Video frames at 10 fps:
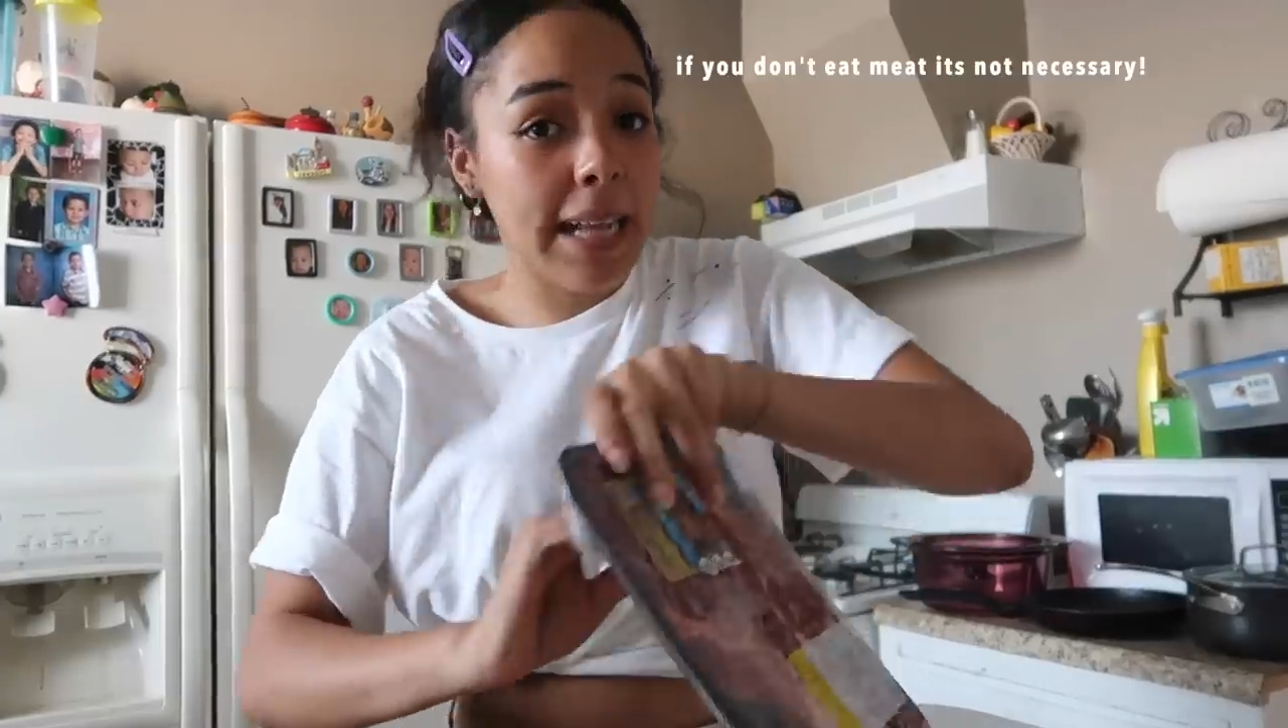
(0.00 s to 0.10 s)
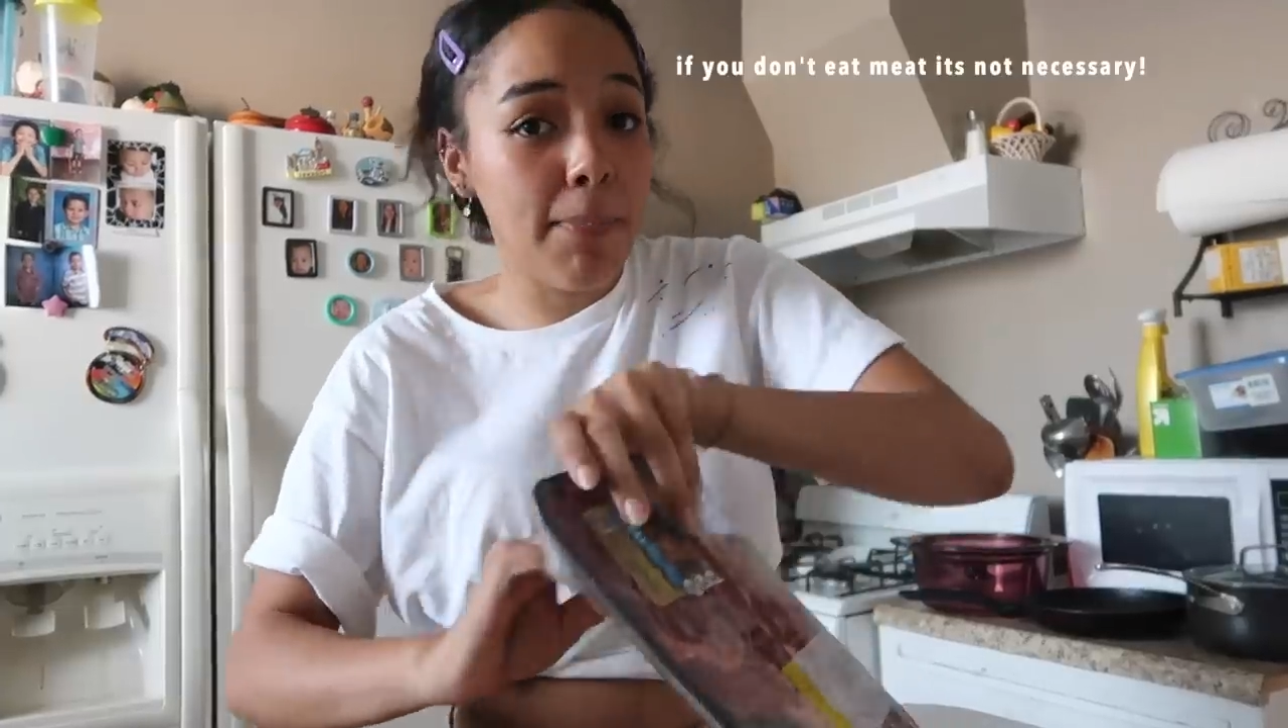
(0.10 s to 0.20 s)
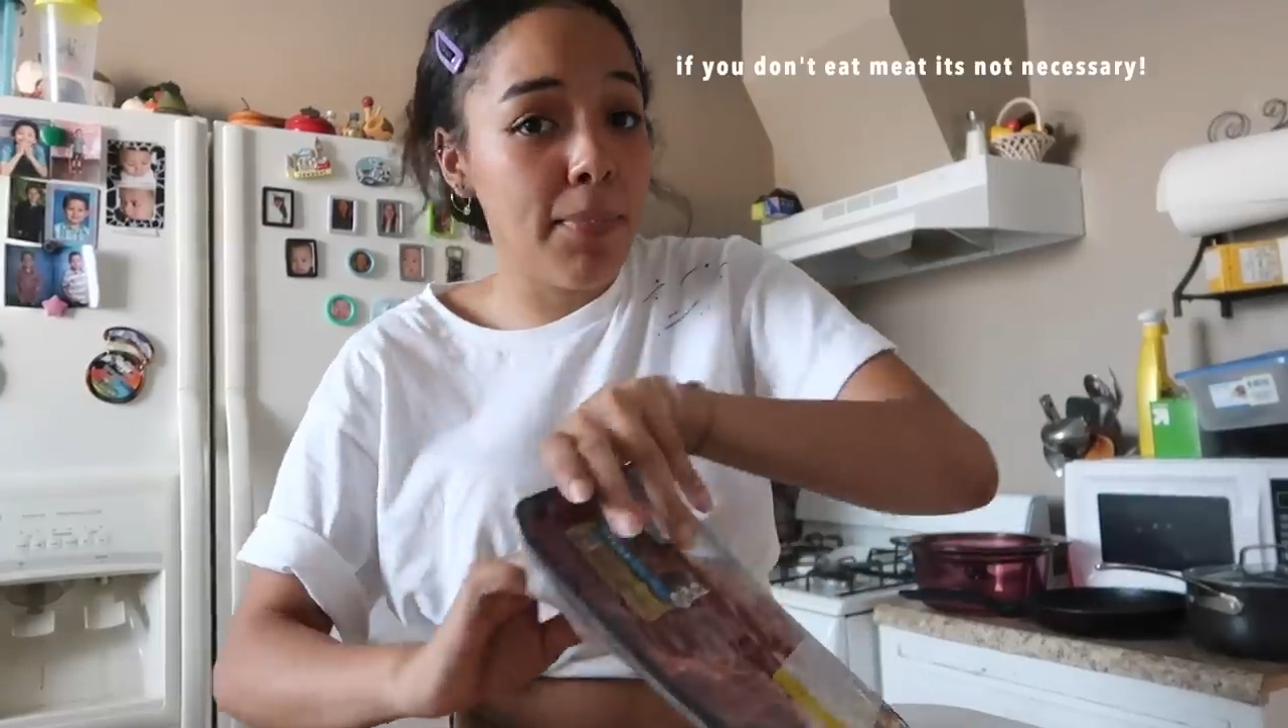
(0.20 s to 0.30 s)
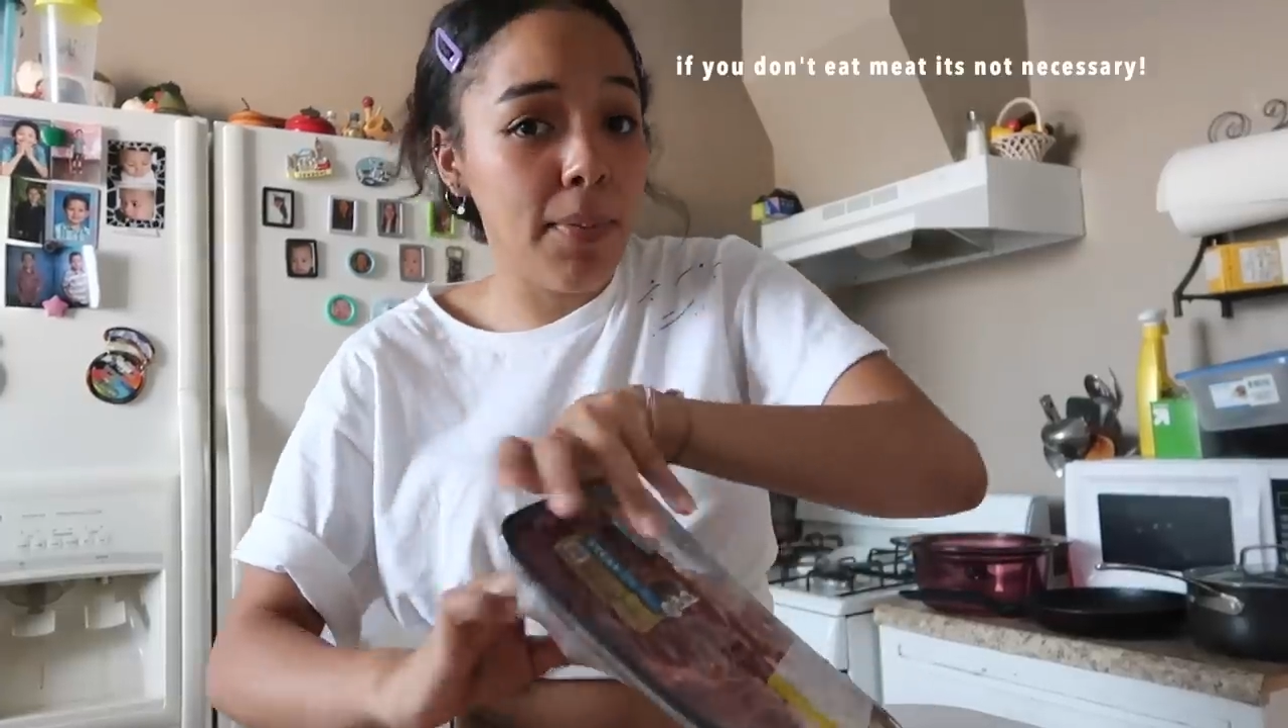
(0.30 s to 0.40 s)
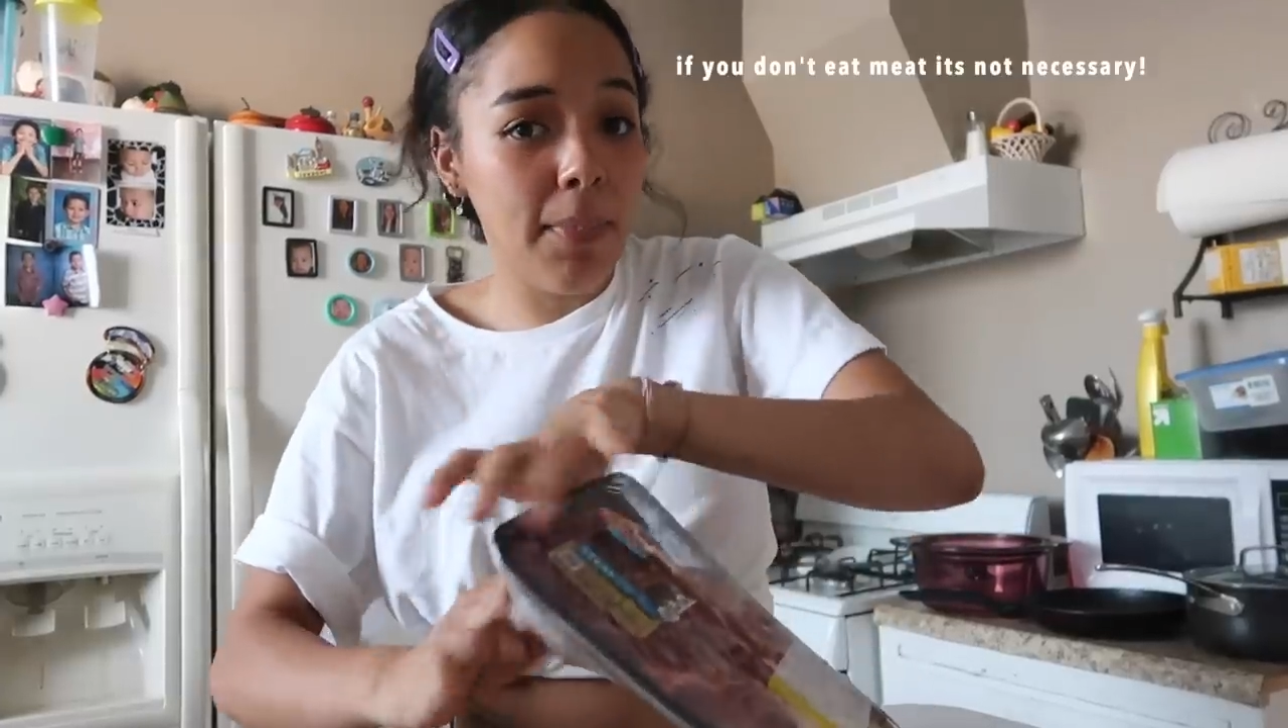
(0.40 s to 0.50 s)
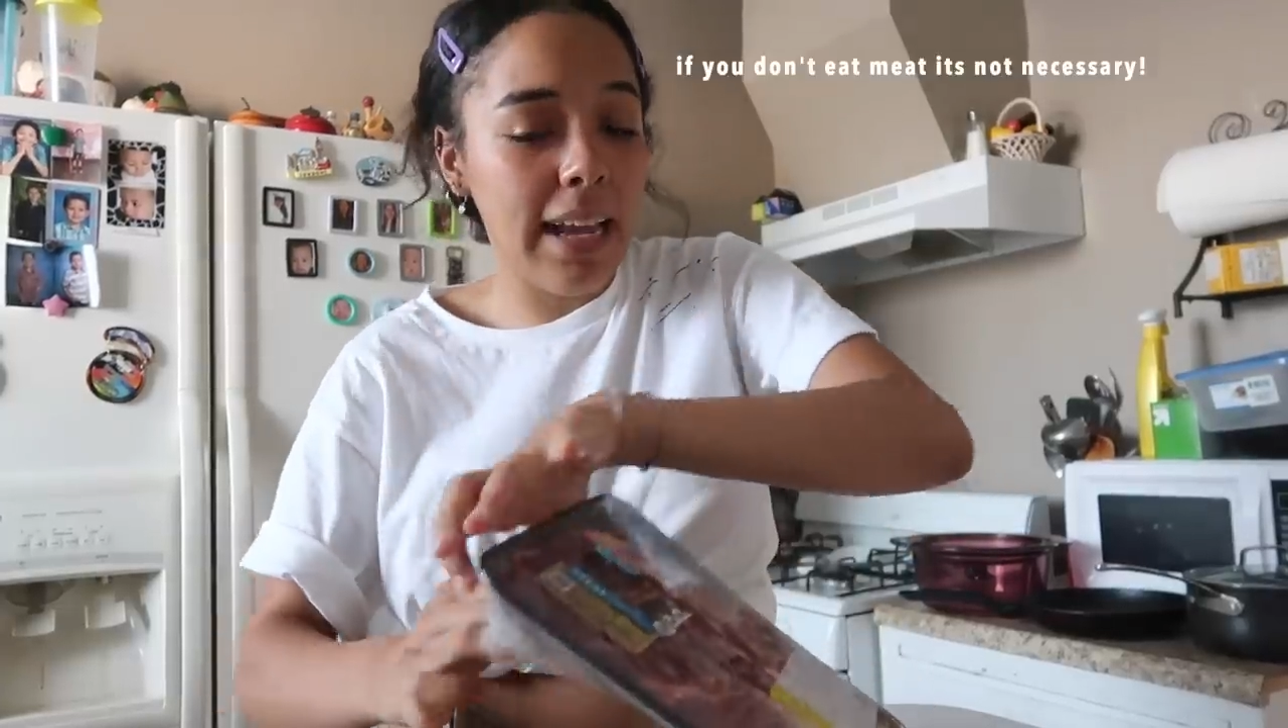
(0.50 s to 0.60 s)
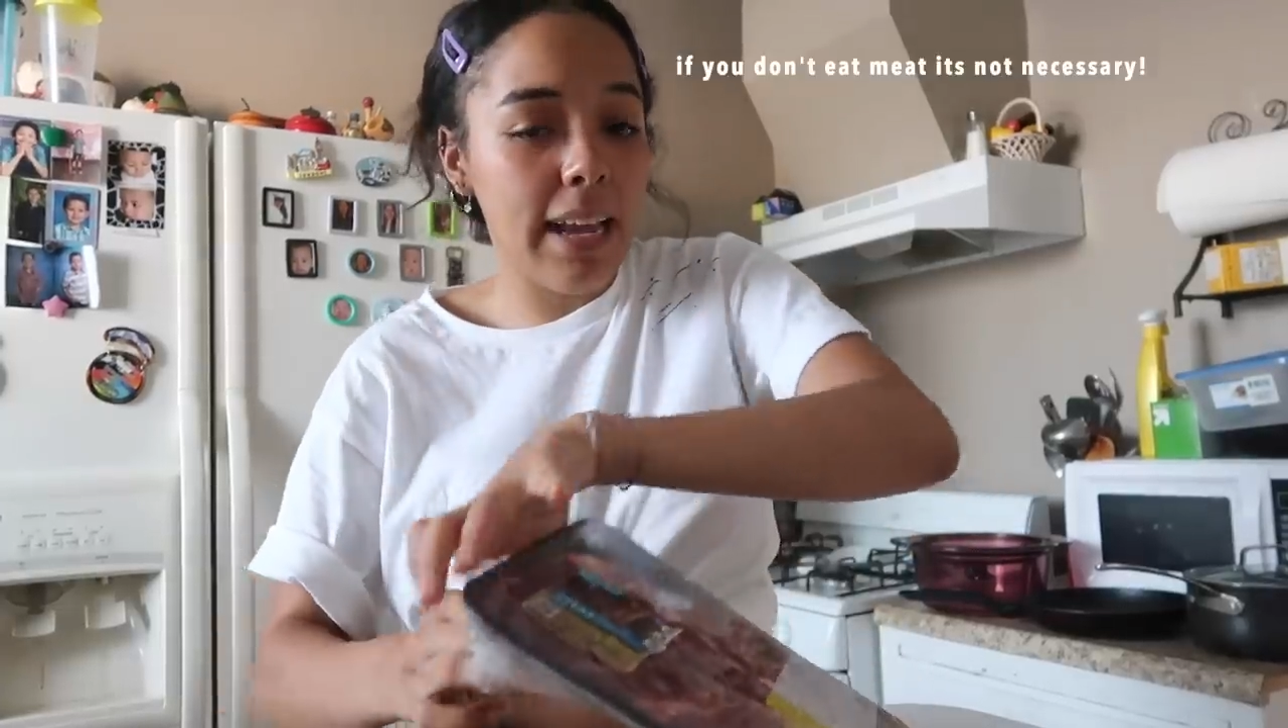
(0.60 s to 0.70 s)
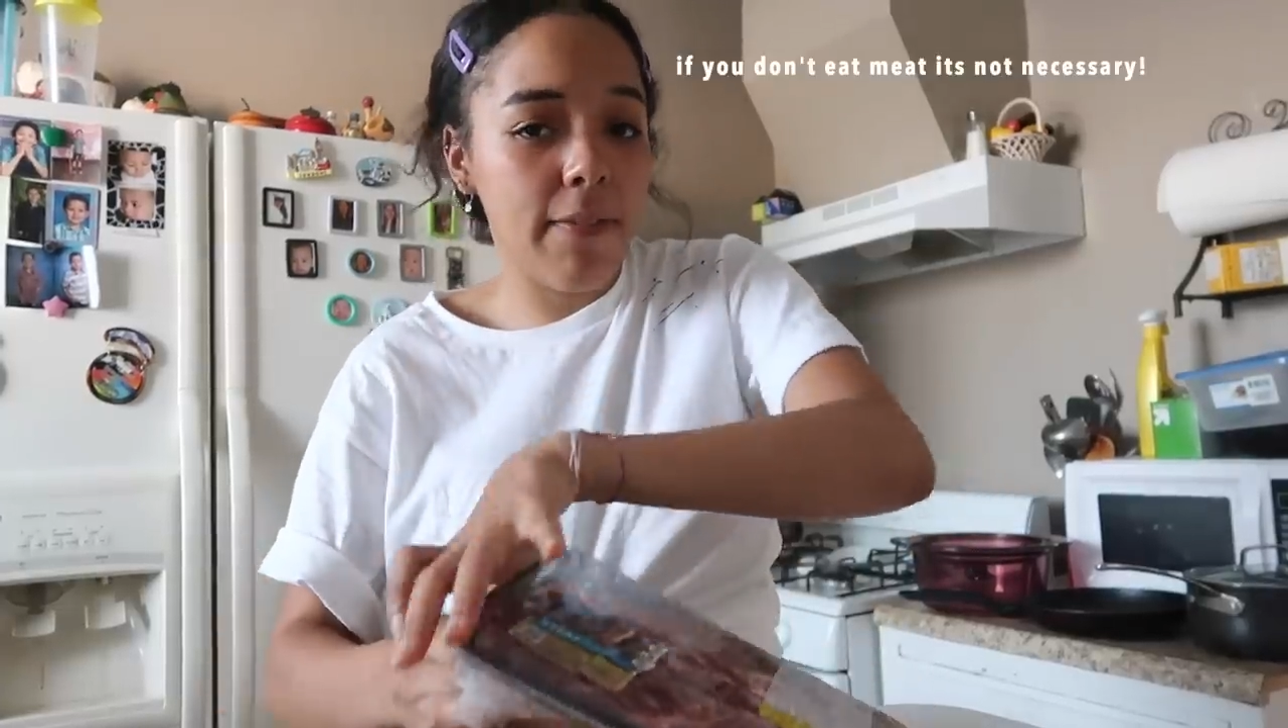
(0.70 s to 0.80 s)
skip the meat